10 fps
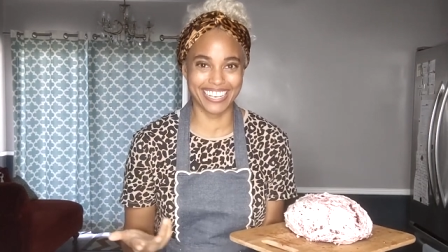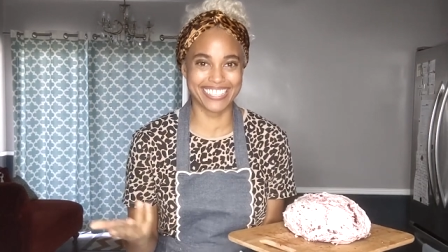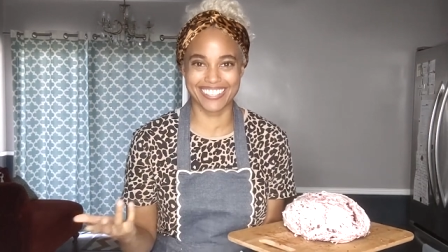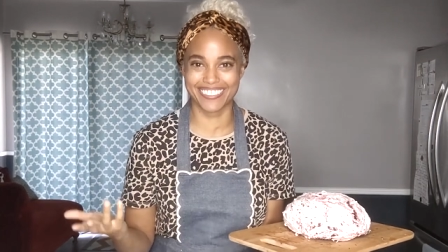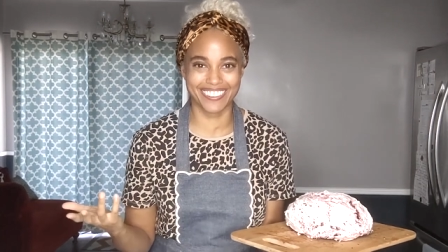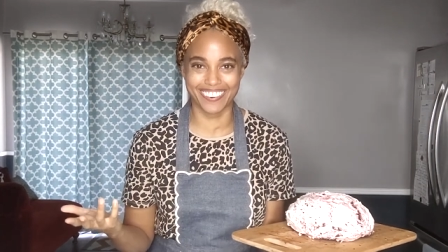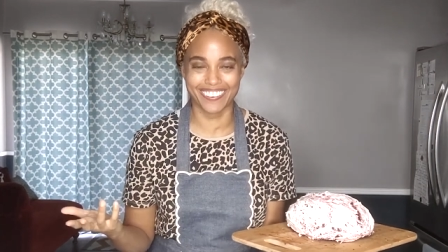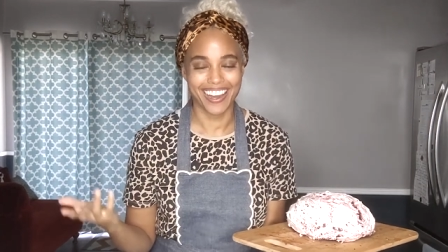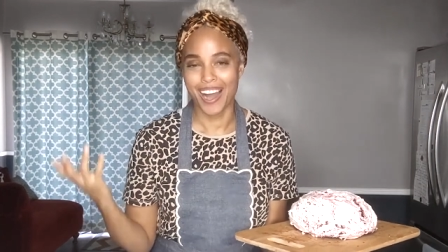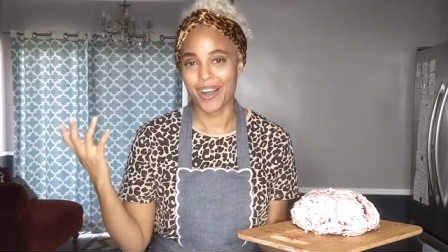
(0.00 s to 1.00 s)
and I don't know
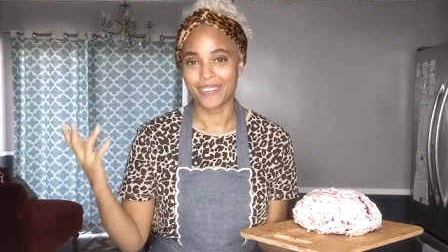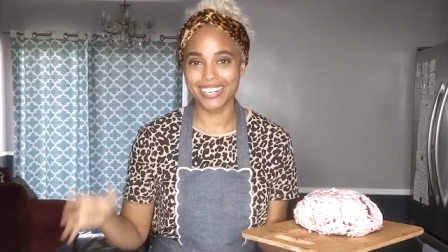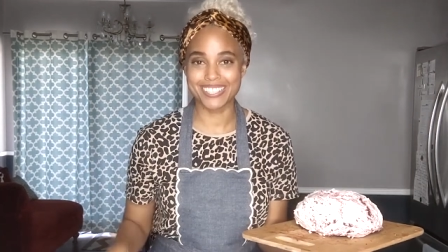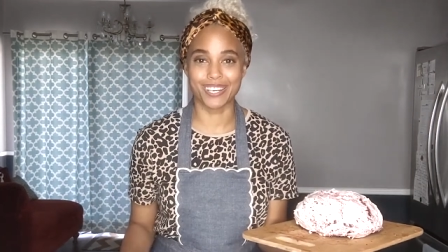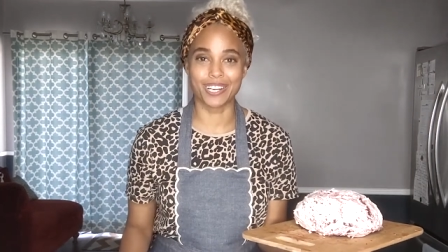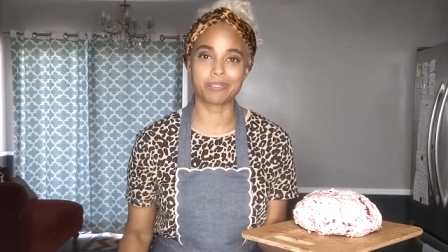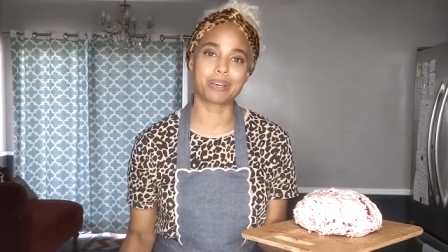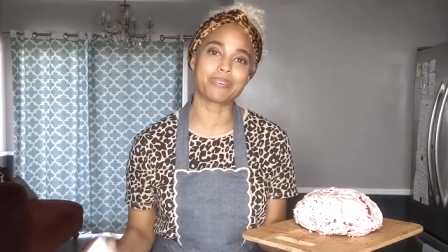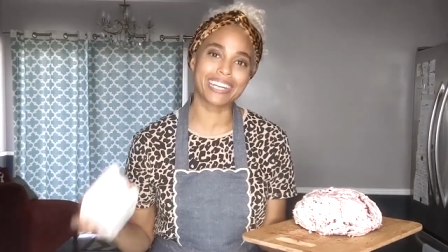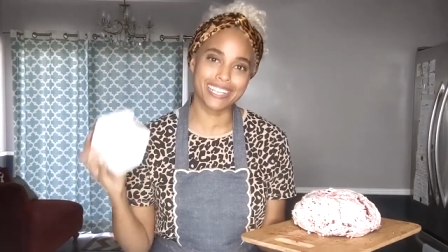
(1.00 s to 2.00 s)
what it's called,
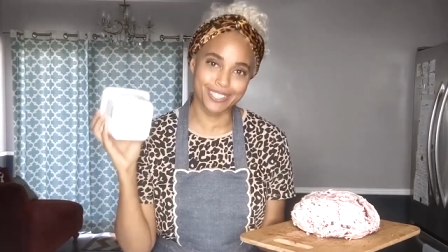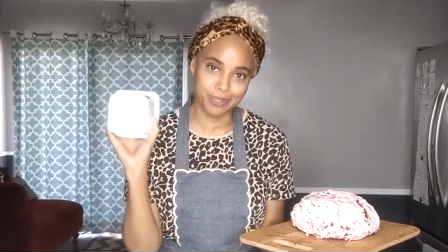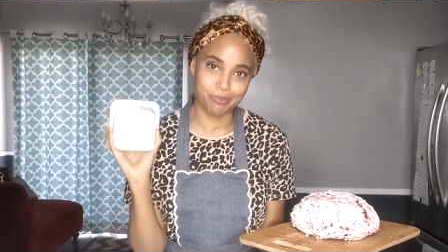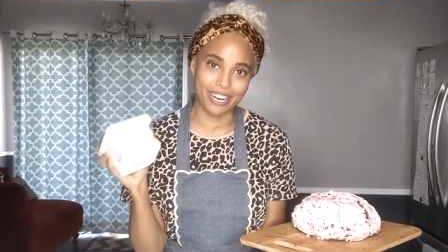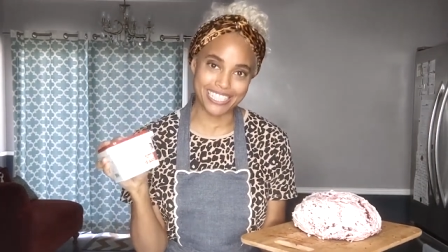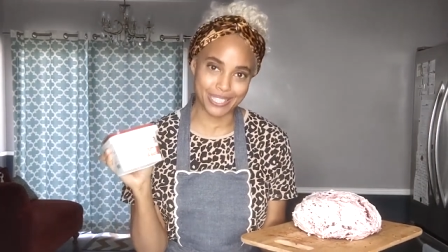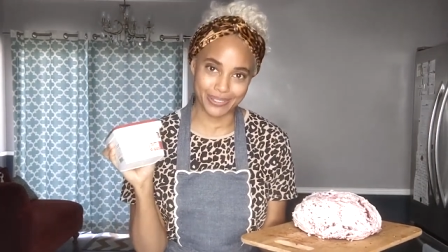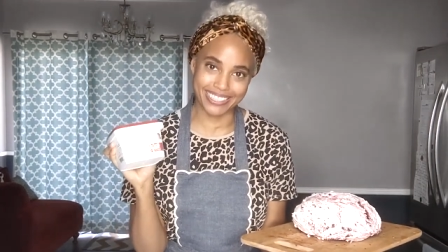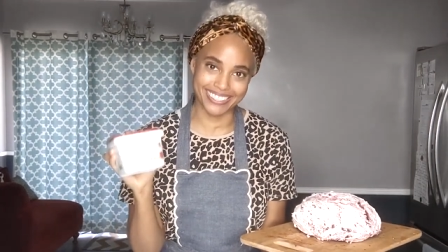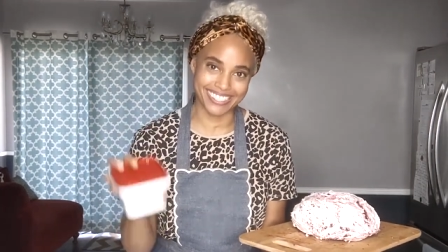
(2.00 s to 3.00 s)
but we're gonna do the brain
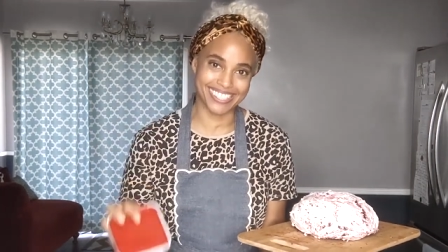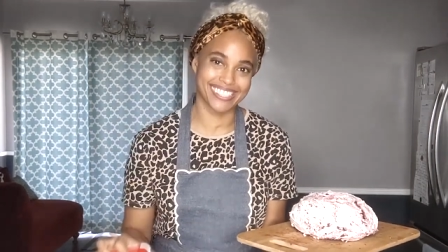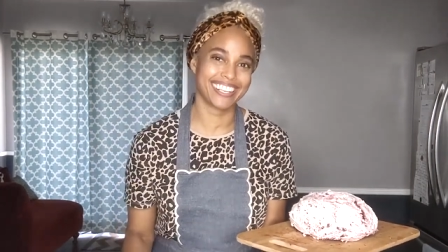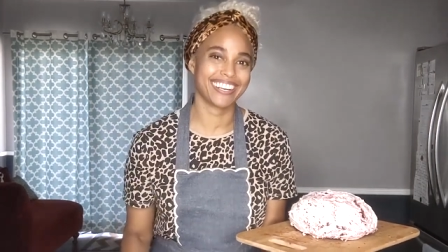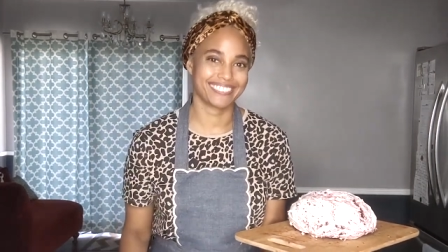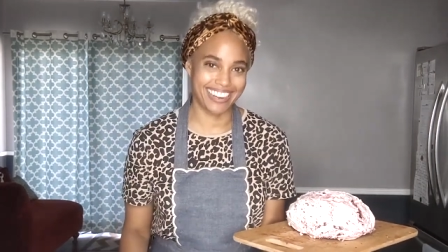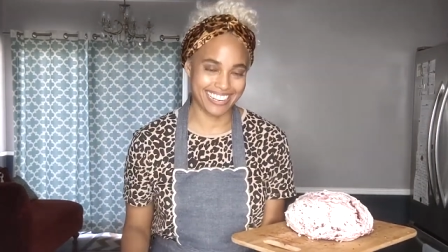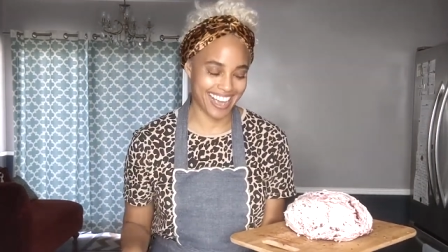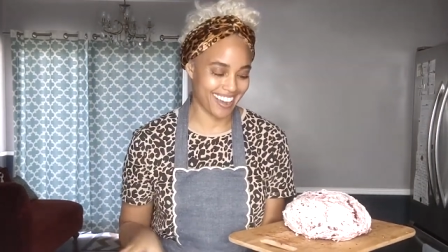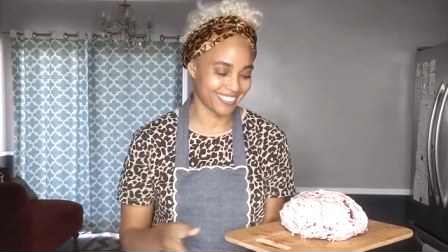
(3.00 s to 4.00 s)
squiggles
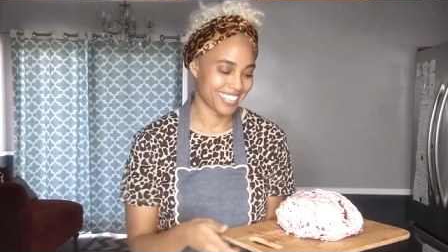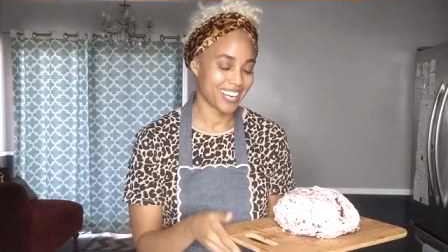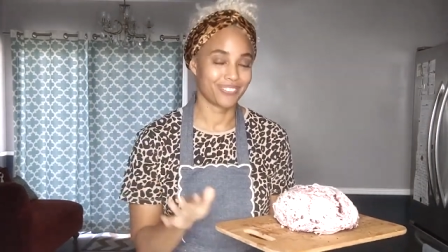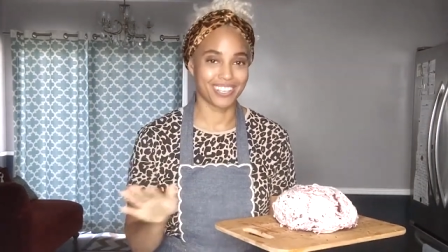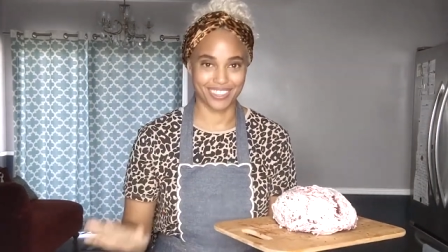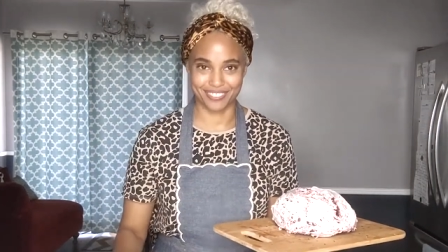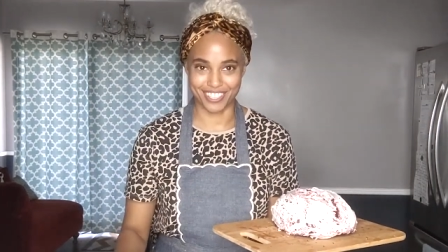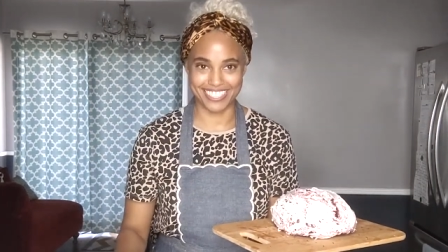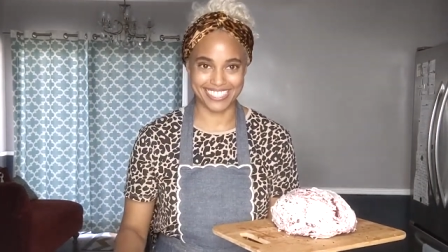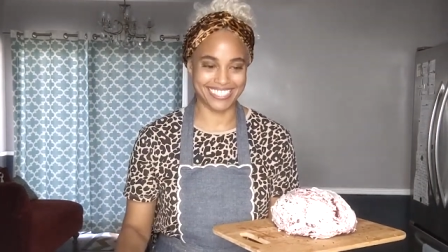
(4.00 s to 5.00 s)
right now with the
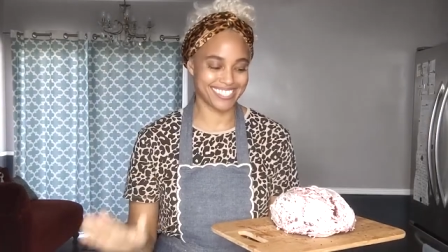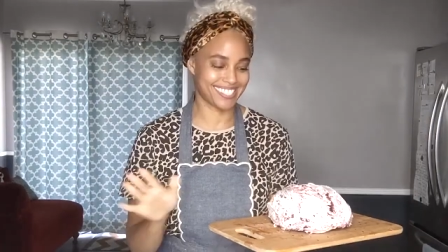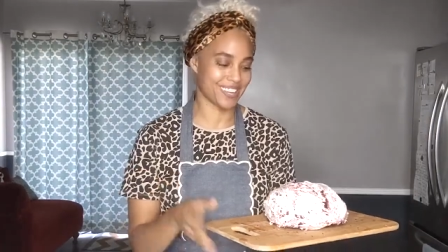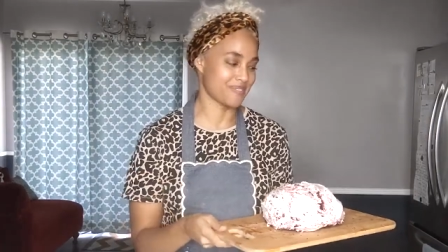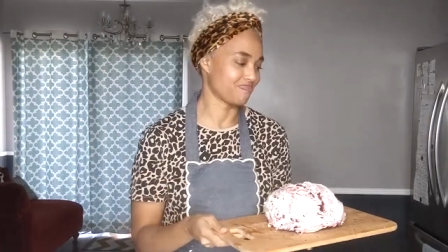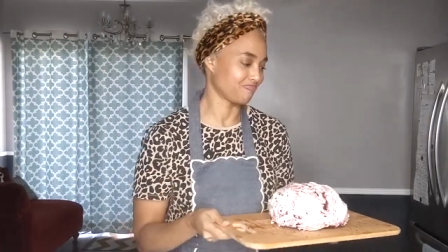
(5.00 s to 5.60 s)
fondant. So,